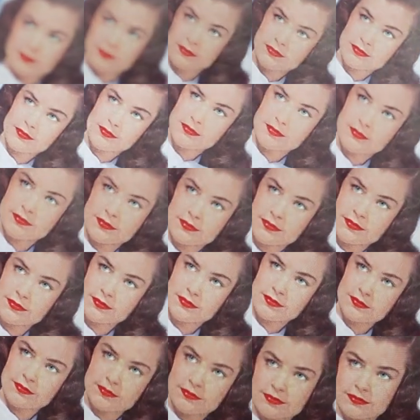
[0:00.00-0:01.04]
book.
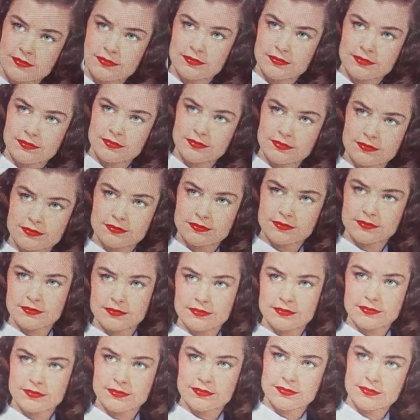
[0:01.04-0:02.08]
This is another
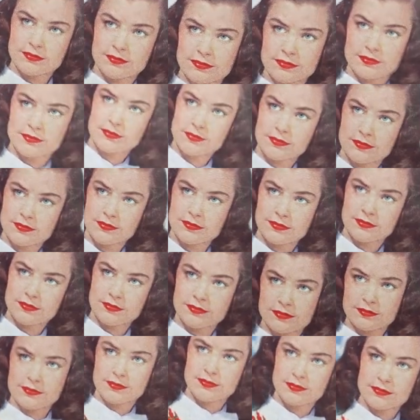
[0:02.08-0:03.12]
hard
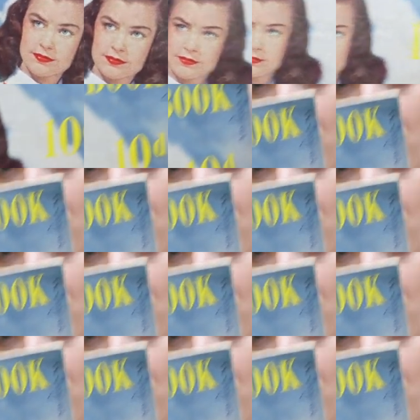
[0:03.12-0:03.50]
copy. I didn't pay a